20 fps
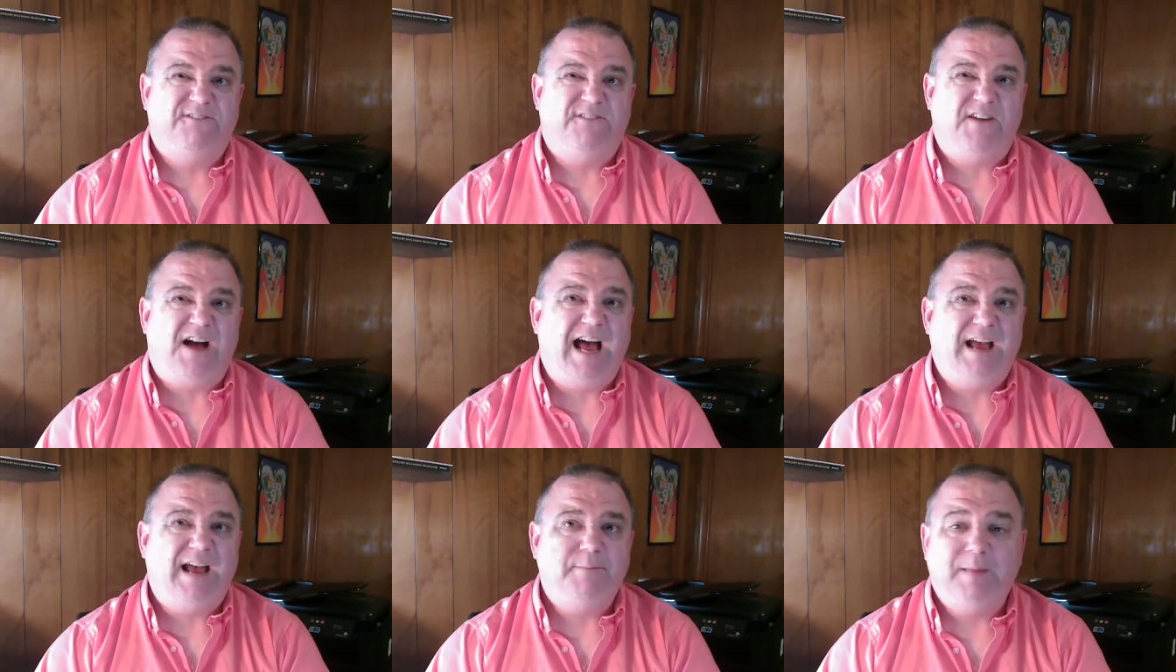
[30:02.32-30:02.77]

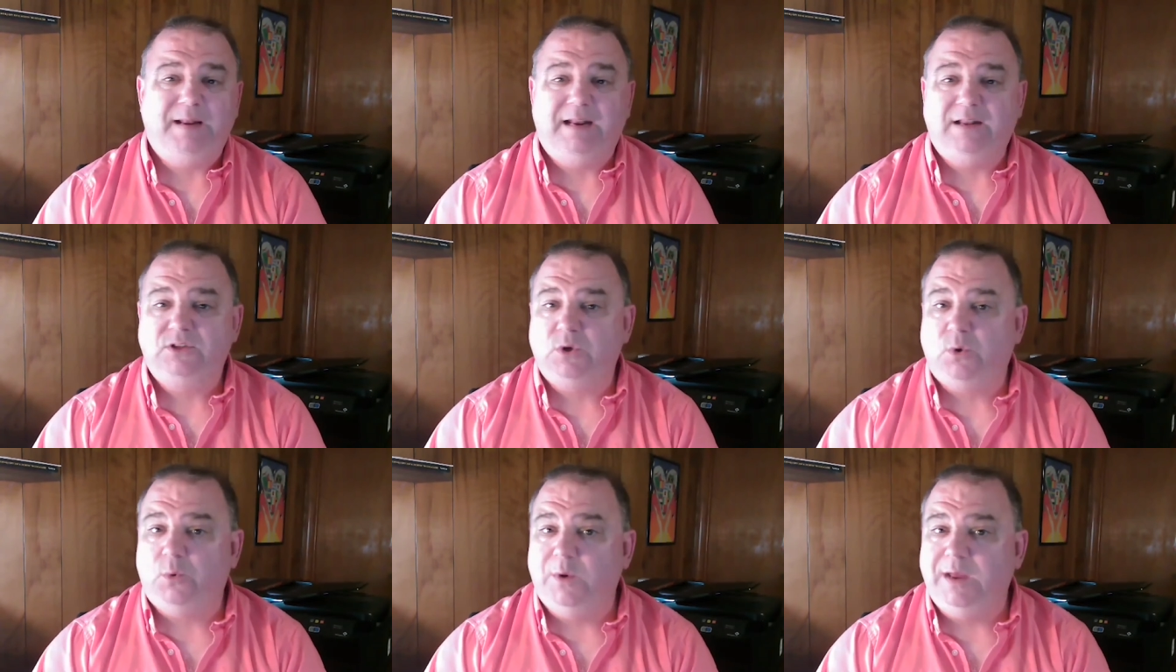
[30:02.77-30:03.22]
five
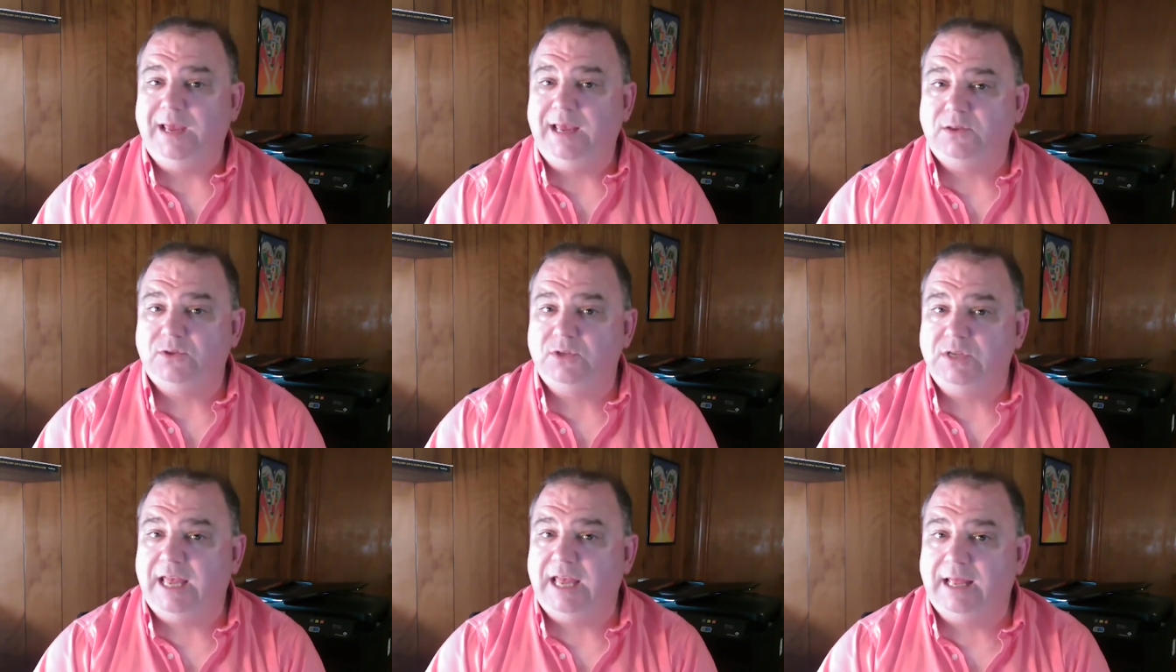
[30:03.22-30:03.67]
minutes a
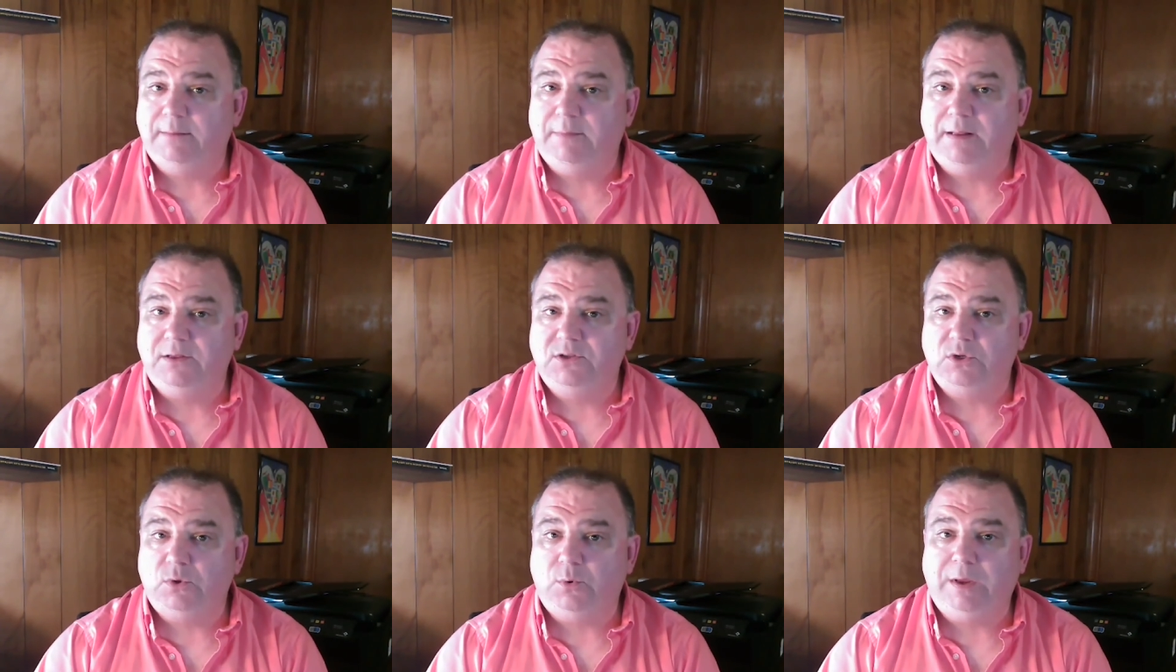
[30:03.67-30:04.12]
week, 10
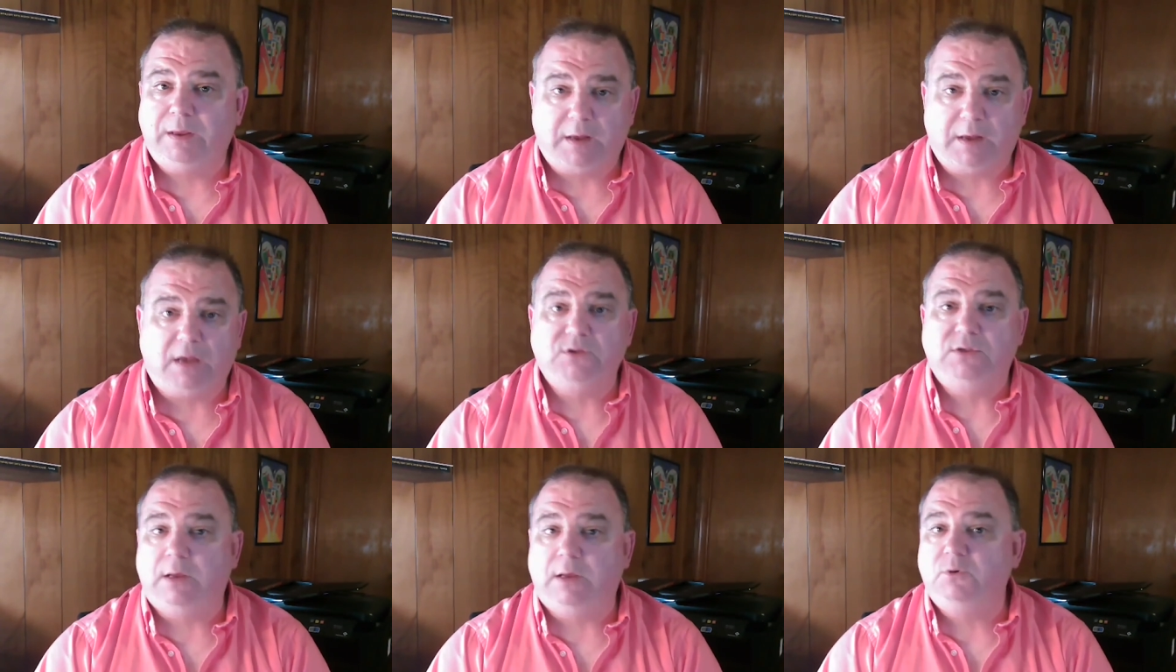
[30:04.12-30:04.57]
minutes a week,
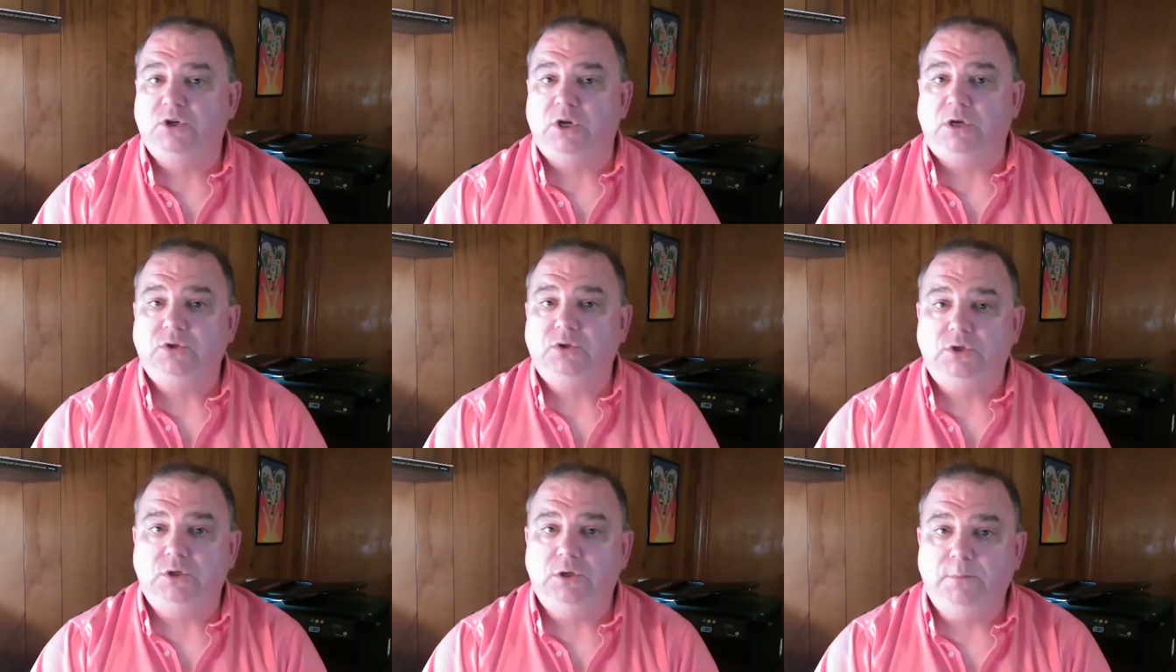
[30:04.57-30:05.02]
because they were
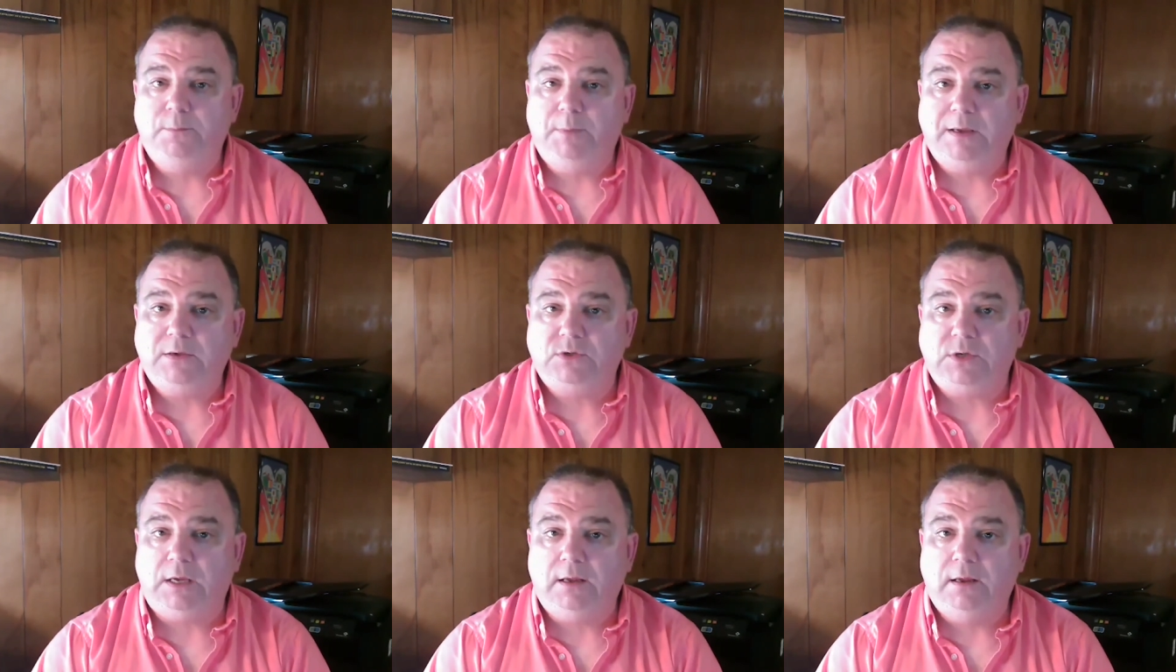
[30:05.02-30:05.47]
just too
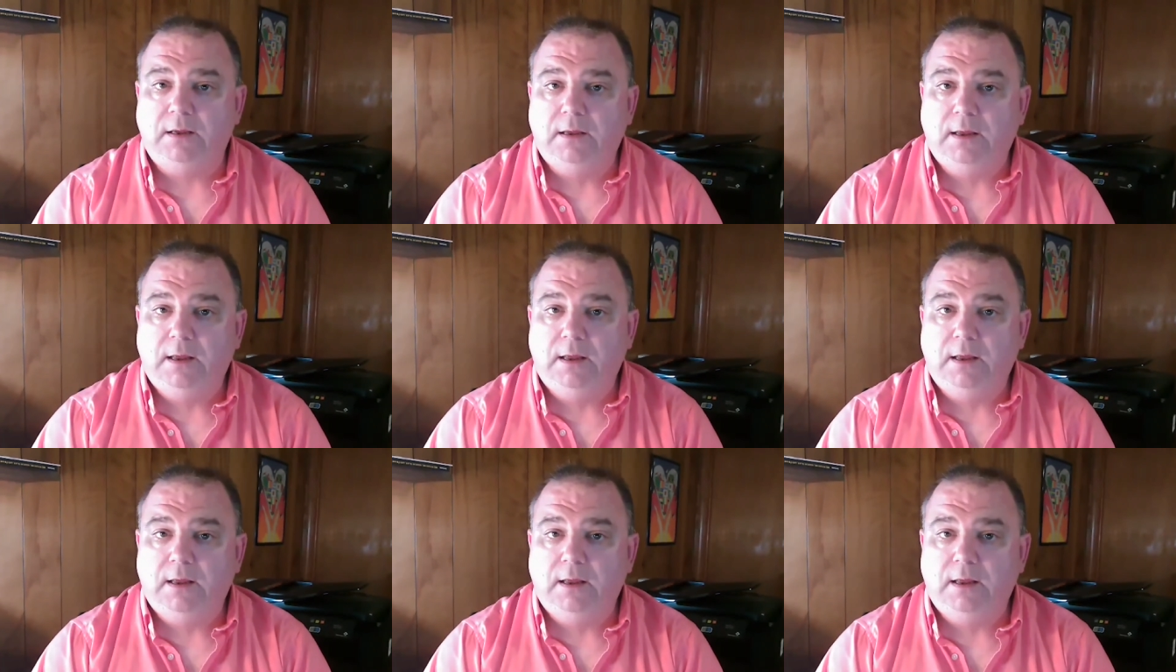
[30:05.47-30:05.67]
busy.